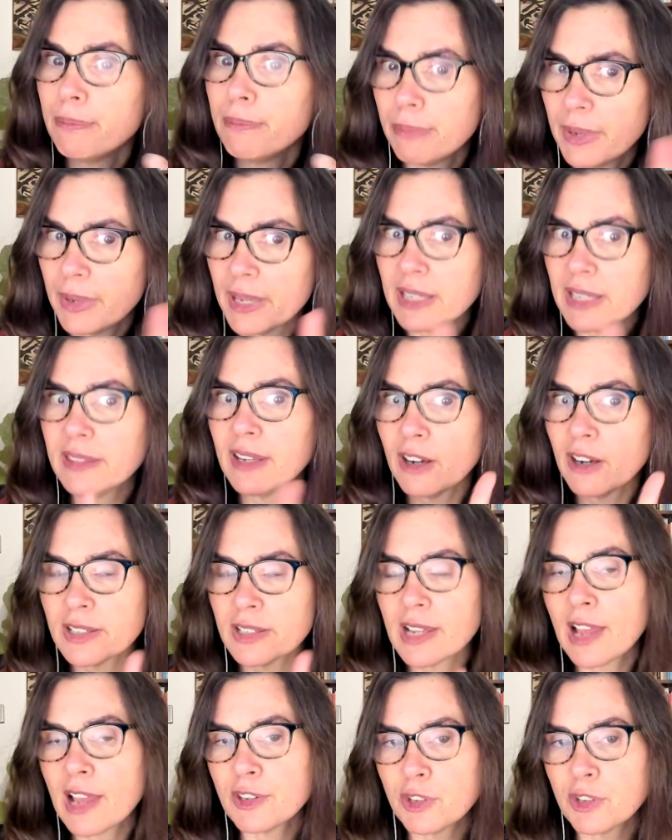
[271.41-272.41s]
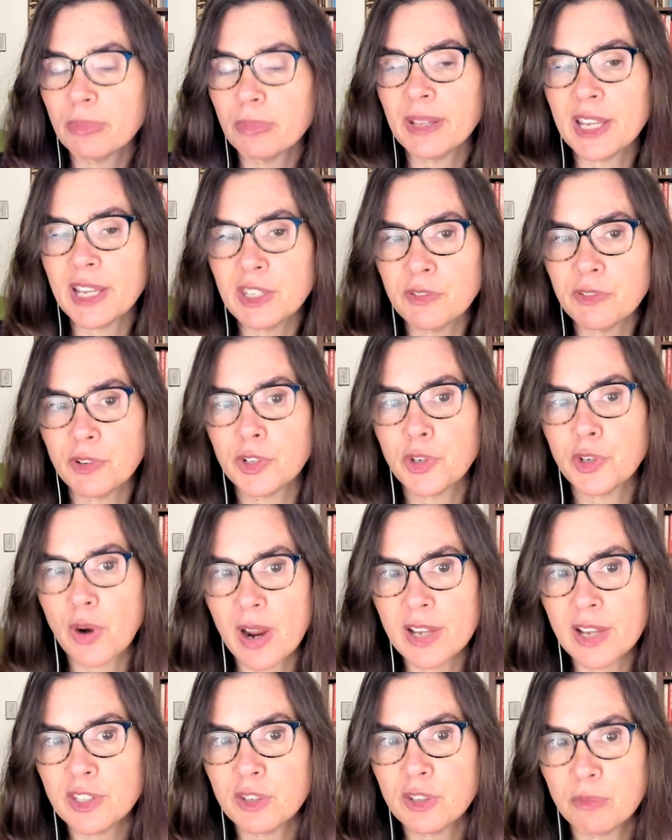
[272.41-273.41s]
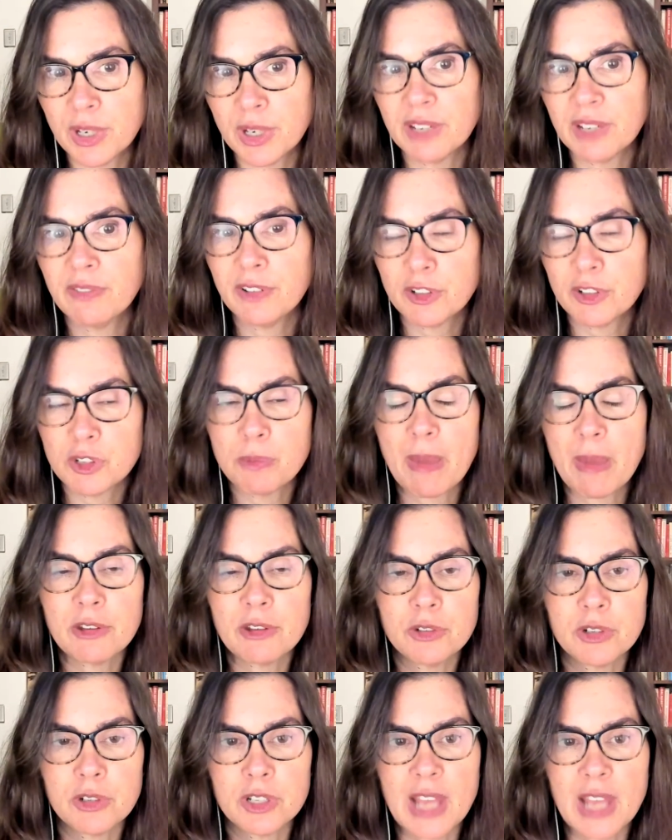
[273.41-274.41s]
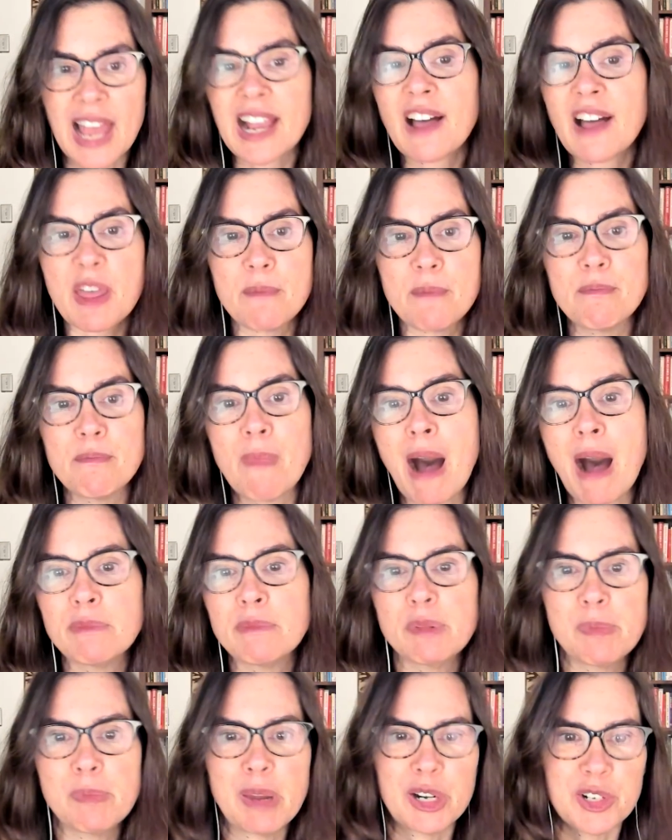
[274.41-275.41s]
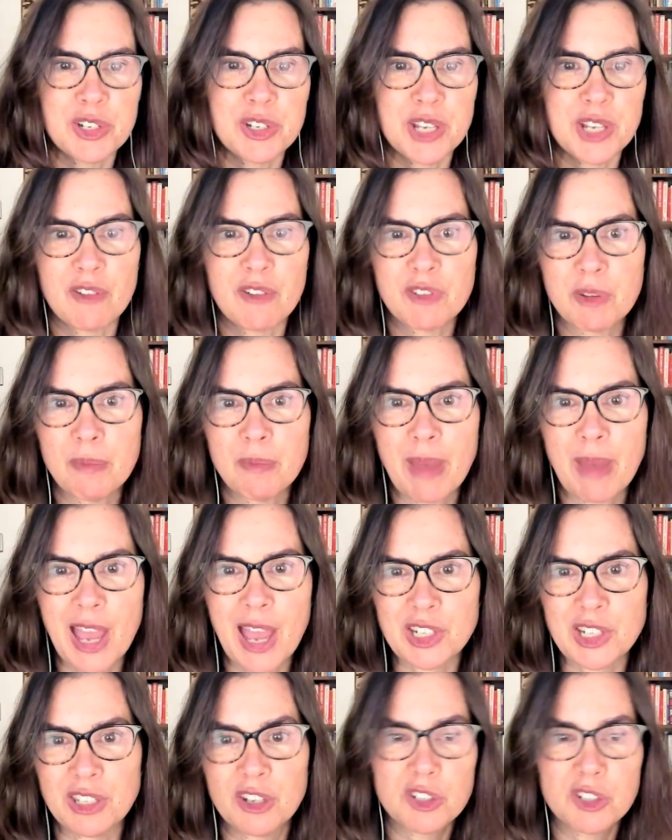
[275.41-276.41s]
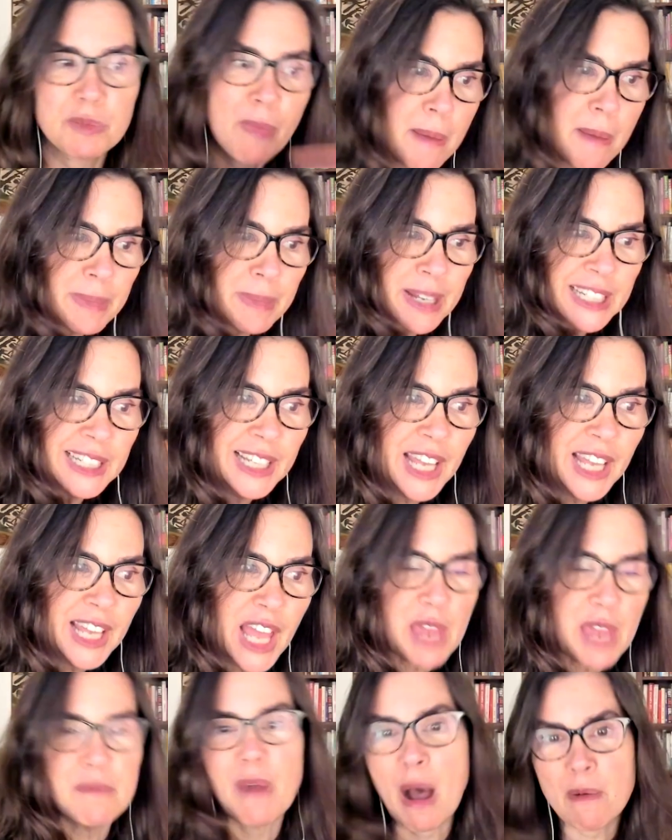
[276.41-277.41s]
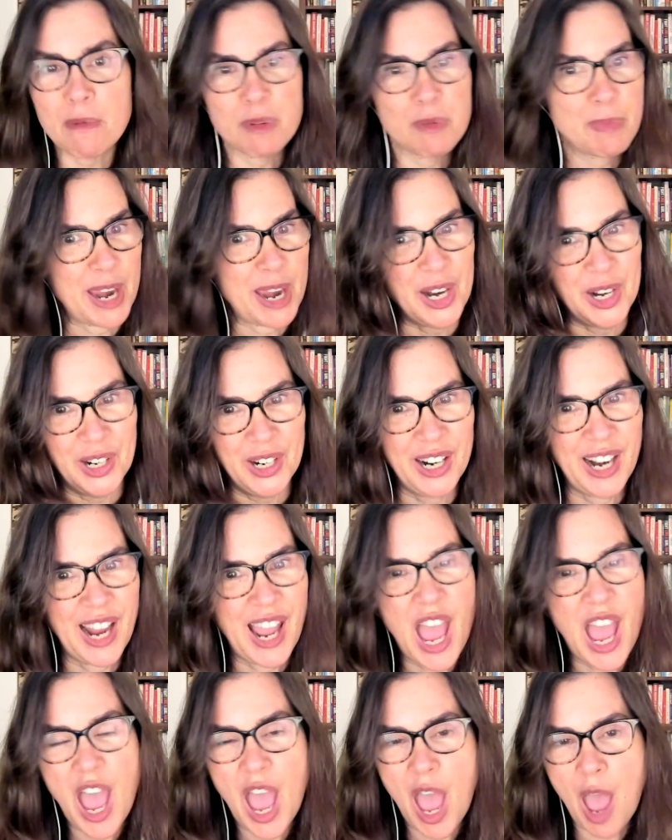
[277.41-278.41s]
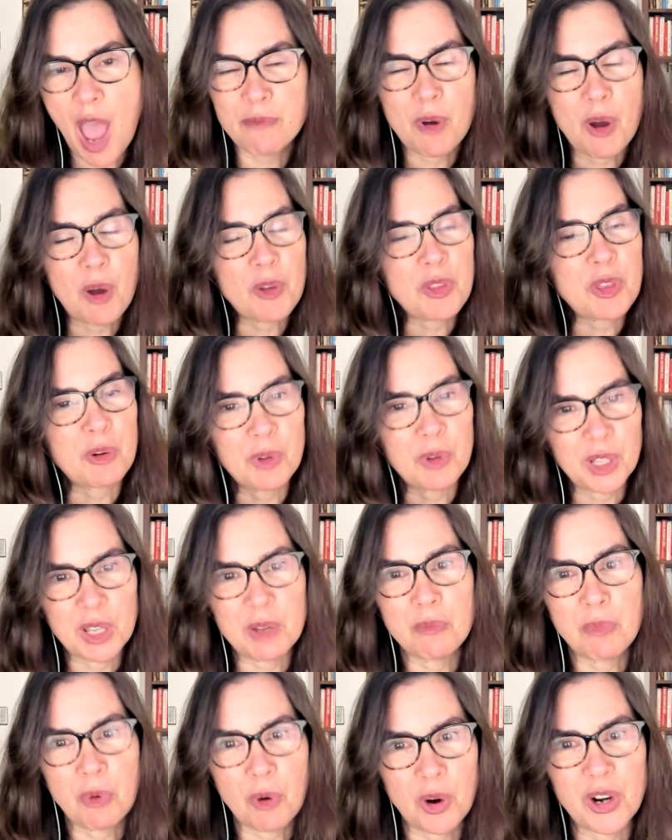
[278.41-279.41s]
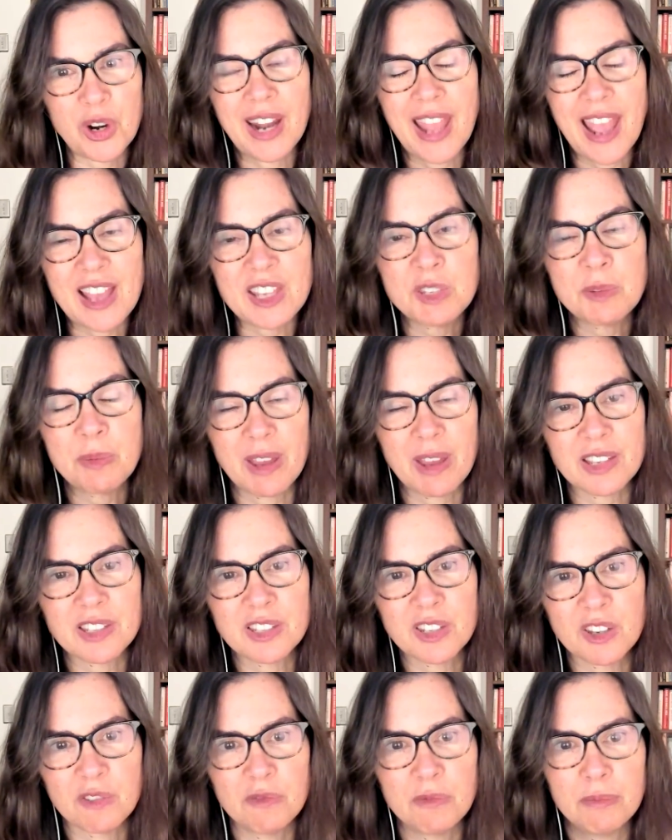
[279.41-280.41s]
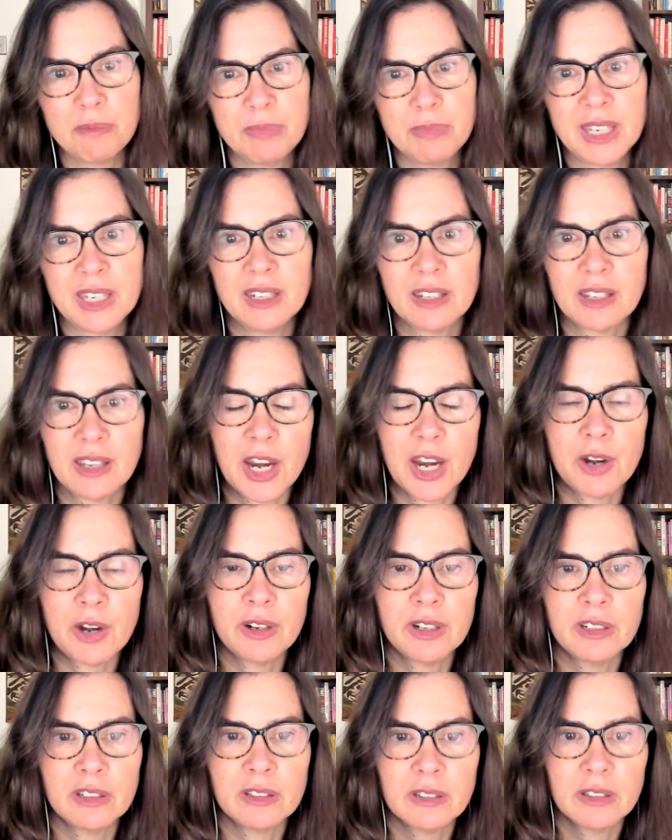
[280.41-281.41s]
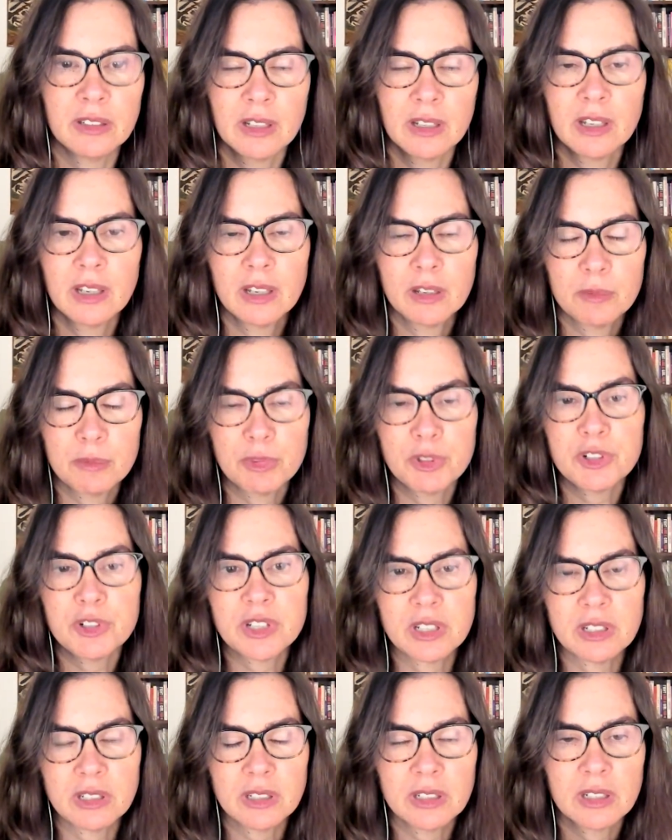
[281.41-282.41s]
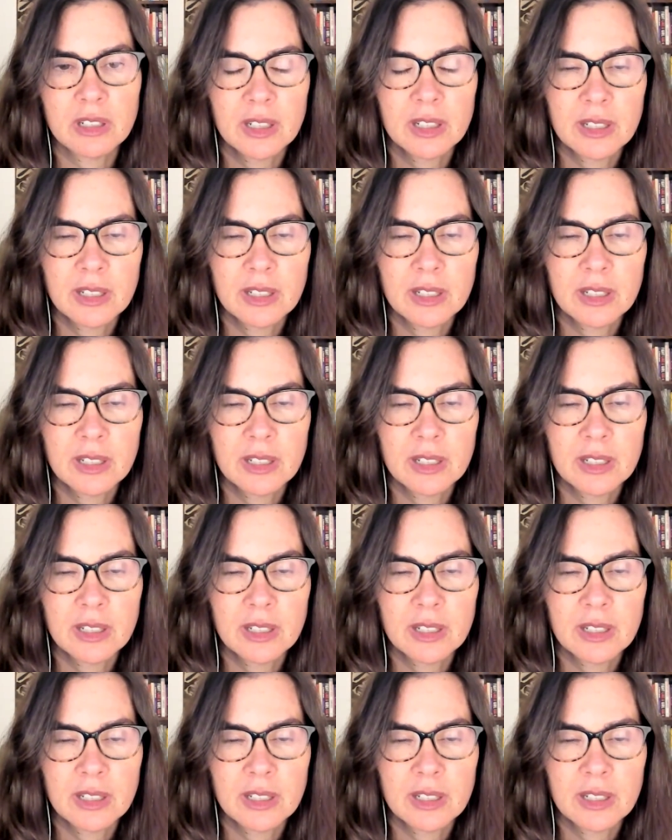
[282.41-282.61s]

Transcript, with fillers: But there is also a place for drawing some pretty fierce boundaries. I call that mama bear self-compassion. There's mama and mama bear, and both are really important aspects of being a caring person.